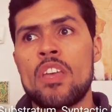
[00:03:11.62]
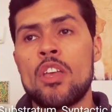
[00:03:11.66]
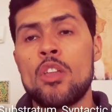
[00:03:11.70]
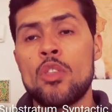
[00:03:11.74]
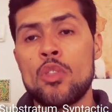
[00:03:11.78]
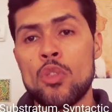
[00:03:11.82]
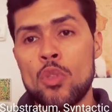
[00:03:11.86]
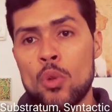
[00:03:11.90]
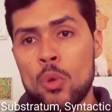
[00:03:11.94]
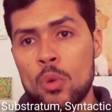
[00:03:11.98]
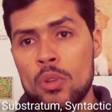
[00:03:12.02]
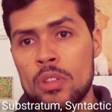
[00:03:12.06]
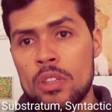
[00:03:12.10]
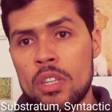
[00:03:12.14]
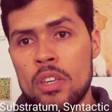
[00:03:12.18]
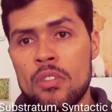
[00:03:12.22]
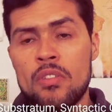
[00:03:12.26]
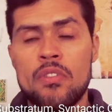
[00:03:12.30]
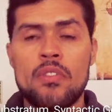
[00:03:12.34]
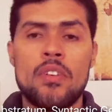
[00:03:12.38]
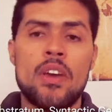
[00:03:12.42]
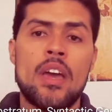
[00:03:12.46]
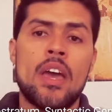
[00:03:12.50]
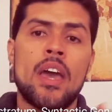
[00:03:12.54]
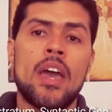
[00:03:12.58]
inductive
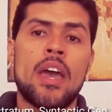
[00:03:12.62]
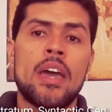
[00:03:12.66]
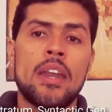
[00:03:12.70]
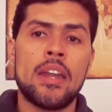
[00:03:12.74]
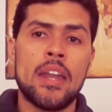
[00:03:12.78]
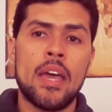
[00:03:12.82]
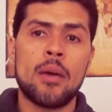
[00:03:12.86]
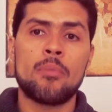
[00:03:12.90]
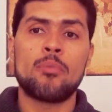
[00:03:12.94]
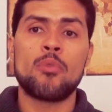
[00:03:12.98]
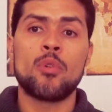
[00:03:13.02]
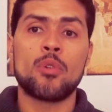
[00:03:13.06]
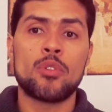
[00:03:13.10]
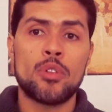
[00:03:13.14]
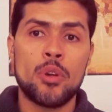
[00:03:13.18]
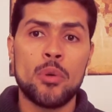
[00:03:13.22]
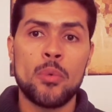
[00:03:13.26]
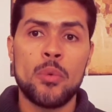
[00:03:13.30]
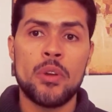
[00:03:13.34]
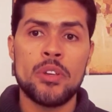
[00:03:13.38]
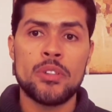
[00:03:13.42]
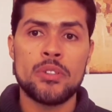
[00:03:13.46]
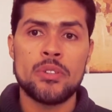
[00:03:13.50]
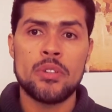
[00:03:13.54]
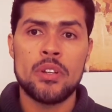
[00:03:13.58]
and
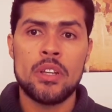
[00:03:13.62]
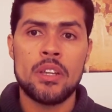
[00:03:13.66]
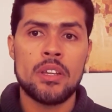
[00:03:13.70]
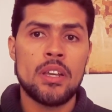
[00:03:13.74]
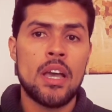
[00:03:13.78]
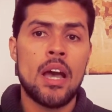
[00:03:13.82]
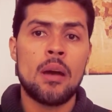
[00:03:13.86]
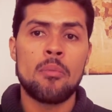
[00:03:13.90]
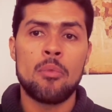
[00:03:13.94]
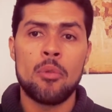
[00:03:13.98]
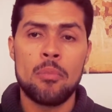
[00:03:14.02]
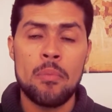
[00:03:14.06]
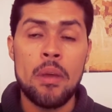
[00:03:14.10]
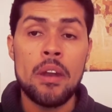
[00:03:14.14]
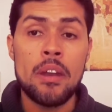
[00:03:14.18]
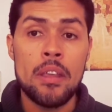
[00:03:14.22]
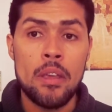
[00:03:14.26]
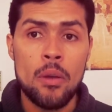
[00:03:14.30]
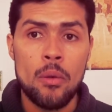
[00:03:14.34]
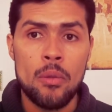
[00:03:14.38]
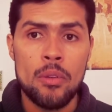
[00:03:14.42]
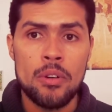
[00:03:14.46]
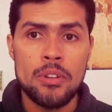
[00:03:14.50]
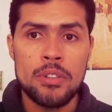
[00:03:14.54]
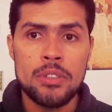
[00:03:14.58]
abductive reasoning, among
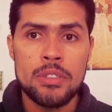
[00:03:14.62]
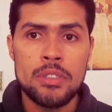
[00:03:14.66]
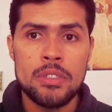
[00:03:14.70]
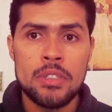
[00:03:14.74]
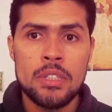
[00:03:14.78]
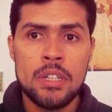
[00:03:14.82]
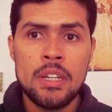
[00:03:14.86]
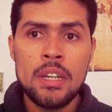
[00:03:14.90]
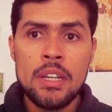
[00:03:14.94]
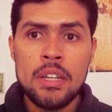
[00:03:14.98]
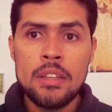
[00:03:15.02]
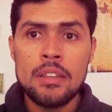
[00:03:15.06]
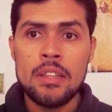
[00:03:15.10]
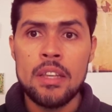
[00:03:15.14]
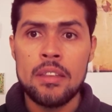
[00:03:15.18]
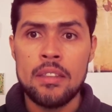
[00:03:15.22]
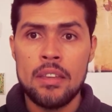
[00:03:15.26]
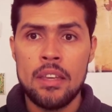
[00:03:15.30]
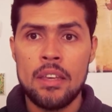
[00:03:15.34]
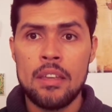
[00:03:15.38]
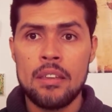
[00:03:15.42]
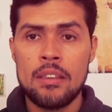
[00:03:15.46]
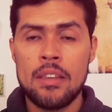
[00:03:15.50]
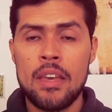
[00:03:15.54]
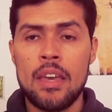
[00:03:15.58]
many others. Then
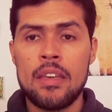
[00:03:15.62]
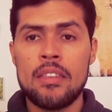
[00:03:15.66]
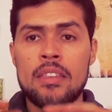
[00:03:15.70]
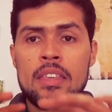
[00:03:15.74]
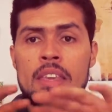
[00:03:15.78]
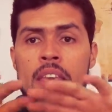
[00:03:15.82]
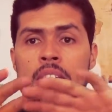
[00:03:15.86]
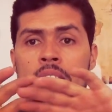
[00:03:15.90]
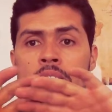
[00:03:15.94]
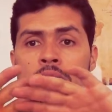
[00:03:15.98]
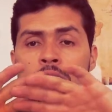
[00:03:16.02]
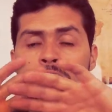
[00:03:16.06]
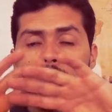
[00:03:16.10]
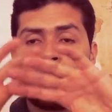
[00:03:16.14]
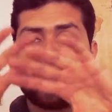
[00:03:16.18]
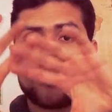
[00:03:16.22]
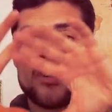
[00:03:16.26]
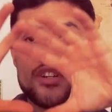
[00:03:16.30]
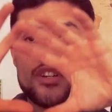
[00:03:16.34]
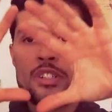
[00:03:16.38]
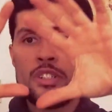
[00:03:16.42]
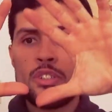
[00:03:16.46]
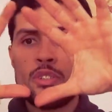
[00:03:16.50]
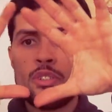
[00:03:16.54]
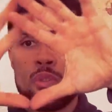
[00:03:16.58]
the idea is
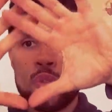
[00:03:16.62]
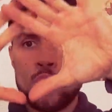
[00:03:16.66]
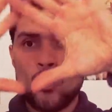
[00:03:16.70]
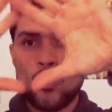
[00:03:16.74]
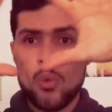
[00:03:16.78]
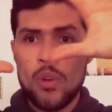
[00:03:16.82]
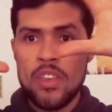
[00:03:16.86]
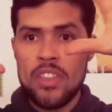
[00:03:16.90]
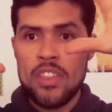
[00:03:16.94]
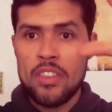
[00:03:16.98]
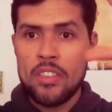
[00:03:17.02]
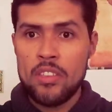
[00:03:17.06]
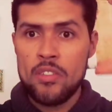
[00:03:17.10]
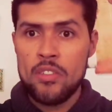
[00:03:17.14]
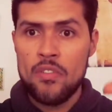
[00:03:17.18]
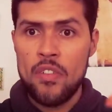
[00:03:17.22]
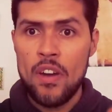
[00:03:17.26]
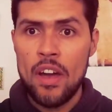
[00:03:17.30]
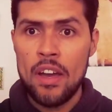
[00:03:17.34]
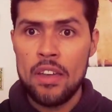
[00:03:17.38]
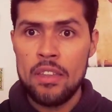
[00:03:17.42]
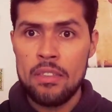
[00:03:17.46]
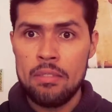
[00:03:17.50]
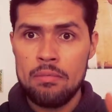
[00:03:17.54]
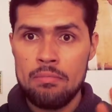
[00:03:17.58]
first to
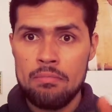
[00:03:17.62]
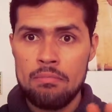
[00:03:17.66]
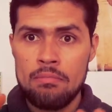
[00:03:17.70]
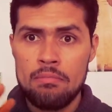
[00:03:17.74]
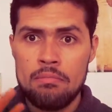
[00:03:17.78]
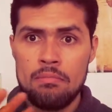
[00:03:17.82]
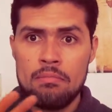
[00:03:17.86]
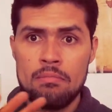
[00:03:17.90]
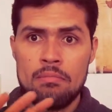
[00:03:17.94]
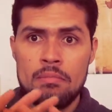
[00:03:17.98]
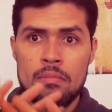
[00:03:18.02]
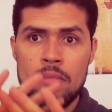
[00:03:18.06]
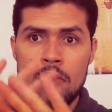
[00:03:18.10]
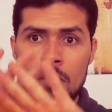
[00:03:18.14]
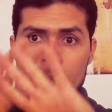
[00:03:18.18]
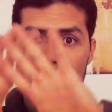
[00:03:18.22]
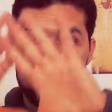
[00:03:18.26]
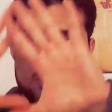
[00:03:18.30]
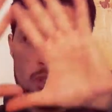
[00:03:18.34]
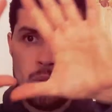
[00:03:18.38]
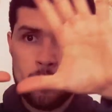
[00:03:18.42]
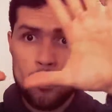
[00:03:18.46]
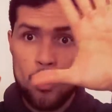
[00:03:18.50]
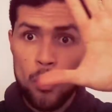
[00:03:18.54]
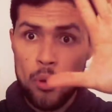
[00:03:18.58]
identify the
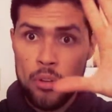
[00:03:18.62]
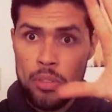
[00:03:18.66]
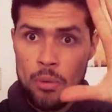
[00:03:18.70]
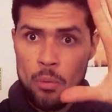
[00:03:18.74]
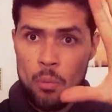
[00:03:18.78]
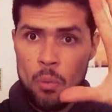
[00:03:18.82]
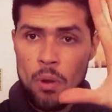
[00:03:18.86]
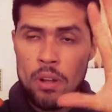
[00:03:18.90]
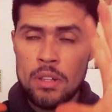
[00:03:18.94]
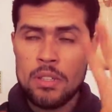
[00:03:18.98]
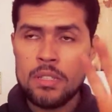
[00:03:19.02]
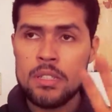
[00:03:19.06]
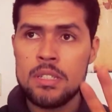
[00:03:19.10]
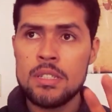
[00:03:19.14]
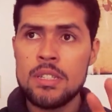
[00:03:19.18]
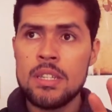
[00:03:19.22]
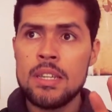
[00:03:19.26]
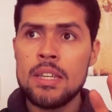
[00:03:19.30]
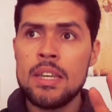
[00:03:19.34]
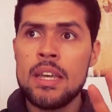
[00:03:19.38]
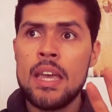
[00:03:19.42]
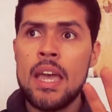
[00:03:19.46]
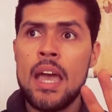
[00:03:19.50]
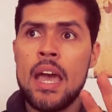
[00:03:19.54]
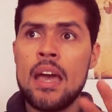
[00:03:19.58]
most important ones
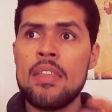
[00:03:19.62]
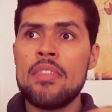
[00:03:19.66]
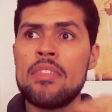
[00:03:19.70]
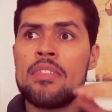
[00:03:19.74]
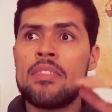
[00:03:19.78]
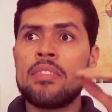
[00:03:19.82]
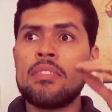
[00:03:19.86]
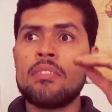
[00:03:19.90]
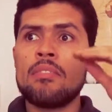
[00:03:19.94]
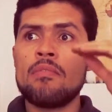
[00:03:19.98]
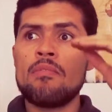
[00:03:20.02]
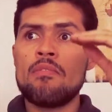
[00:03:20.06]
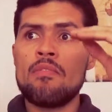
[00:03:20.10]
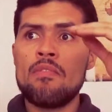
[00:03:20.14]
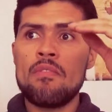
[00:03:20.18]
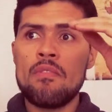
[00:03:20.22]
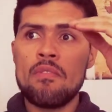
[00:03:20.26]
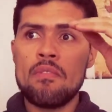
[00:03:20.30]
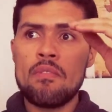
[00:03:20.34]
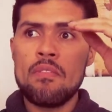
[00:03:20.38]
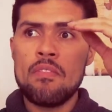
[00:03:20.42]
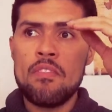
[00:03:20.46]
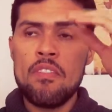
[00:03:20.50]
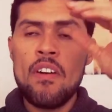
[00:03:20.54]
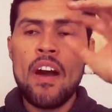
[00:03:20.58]
and
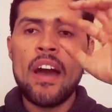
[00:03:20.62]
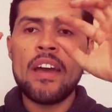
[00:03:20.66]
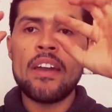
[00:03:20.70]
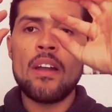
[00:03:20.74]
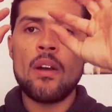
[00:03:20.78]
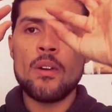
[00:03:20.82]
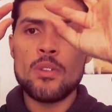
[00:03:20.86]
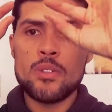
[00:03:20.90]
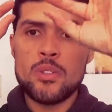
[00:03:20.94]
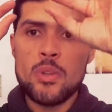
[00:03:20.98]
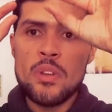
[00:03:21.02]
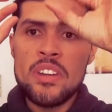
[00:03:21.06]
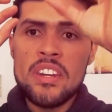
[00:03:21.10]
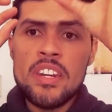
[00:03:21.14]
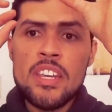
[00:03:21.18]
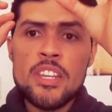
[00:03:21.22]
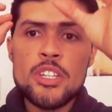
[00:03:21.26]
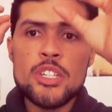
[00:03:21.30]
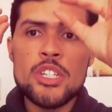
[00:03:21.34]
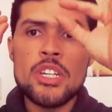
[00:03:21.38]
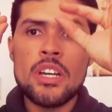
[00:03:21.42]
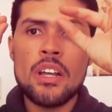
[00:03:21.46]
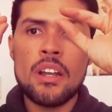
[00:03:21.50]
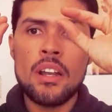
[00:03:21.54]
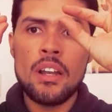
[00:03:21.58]
find also
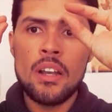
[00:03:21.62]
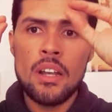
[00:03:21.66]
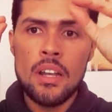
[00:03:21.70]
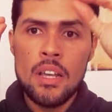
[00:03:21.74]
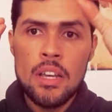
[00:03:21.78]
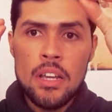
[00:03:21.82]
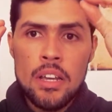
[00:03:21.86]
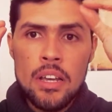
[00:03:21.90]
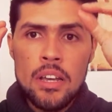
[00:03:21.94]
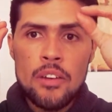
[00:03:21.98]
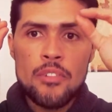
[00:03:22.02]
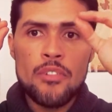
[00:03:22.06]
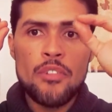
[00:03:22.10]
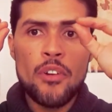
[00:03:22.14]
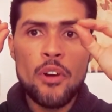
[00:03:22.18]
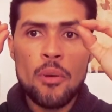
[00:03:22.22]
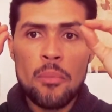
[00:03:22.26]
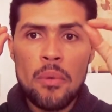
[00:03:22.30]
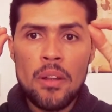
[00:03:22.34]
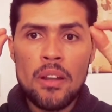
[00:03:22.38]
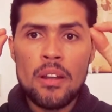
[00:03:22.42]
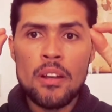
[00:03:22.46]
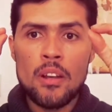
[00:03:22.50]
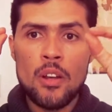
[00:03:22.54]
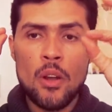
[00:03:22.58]
initial
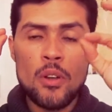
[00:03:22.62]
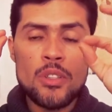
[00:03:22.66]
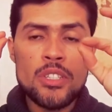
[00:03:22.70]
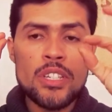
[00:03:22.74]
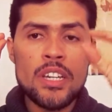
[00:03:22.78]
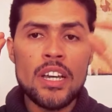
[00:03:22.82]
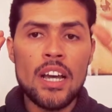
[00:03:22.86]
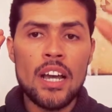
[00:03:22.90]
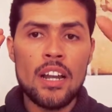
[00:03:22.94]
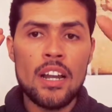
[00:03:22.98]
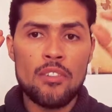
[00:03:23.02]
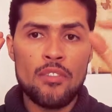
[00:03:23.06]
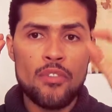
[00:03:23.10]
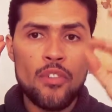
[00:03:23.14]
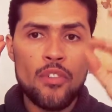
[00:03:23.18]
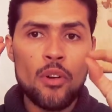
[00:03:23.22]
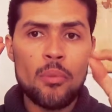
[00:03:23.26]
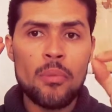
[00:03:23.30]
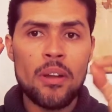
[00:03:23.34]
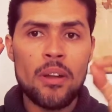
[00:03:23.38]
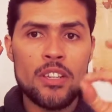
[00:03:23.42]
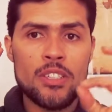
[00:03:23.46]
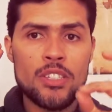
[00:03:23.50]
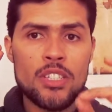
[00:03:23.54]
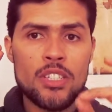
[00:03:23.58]
logical
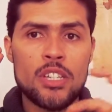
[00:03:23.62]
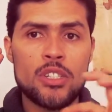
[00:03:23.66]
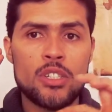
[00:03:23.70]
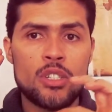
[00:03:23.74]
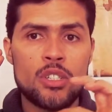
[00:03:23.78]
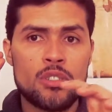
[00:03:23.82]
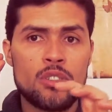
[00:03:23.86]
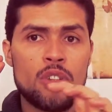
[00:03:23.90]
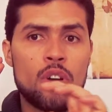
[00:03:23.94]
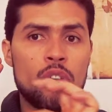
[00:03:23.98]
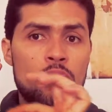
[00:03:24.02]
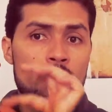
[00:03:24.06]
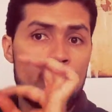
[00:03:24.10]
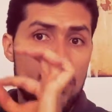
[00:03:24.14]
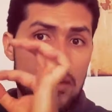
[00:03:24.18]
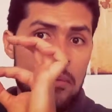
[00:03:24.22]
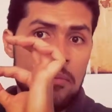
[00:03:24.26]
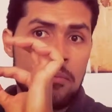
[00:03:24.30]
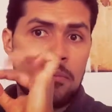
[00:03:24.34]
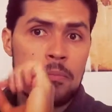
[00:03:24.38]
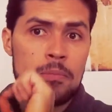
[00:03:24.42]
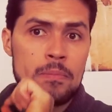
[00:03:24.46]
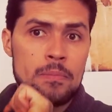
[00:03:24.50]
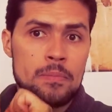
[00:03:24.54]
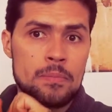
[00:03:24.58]
formalizations of them.